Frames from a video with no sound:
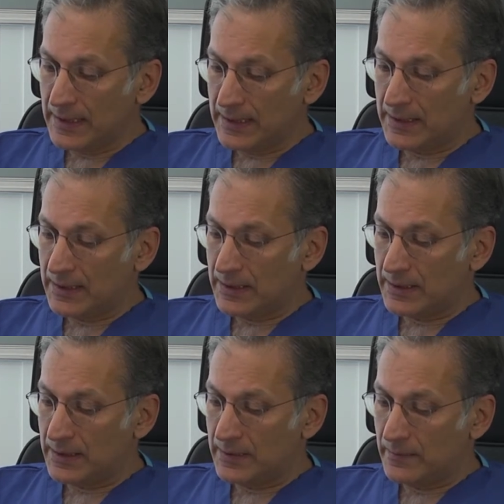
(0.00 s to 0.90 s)

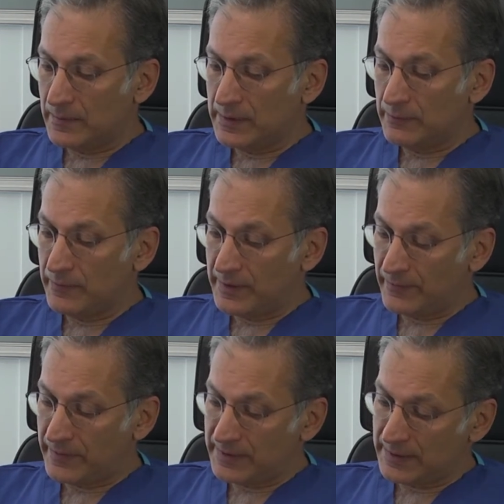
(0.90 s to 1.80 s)

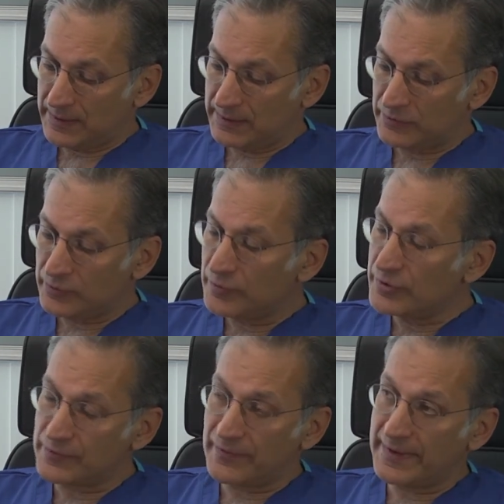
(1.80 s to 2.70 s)
if the tumor
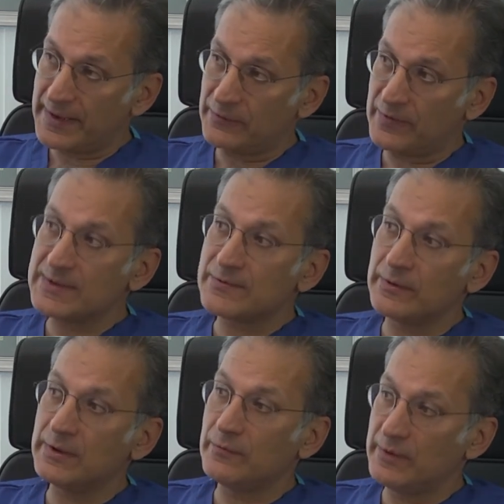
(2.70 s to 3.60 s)
is very advanced,
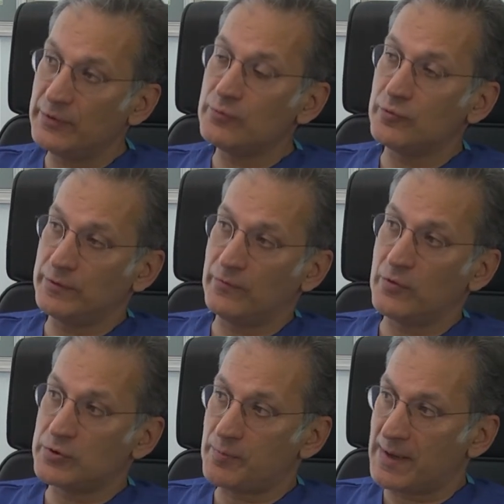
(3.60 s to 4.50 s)
we remove the
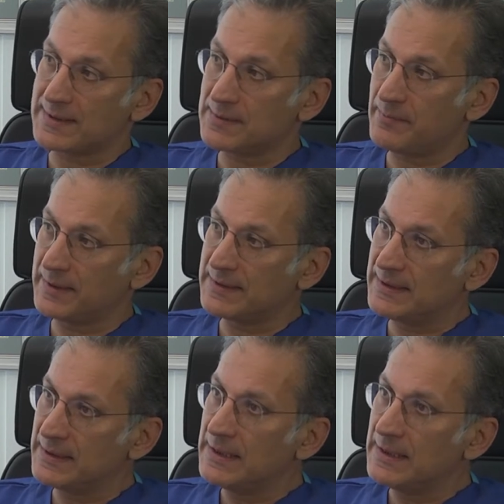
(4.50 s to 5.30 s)
voice box. But